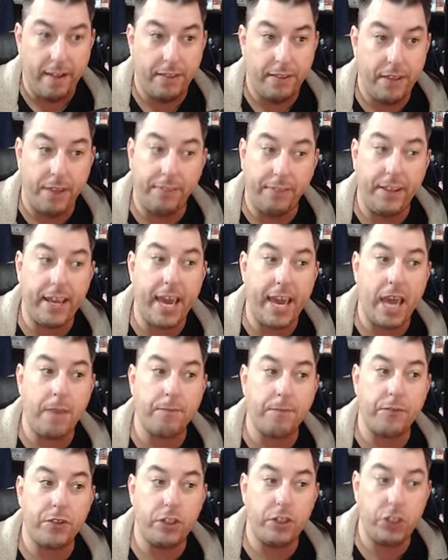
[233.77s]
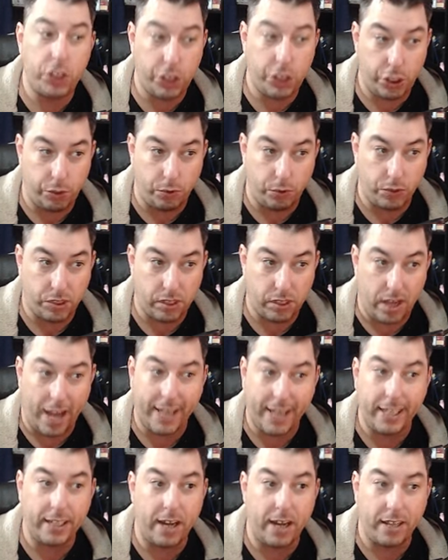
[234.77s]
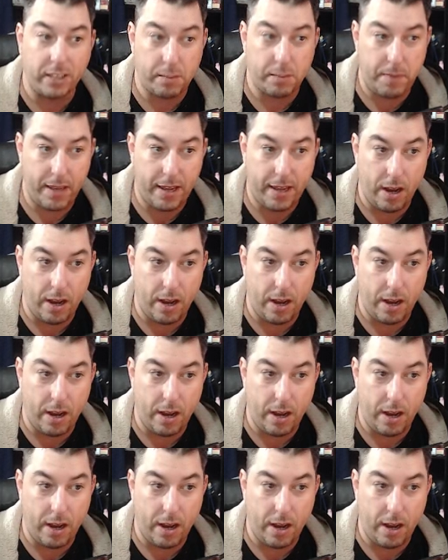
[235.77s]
Then they came for the Jews. I did not speak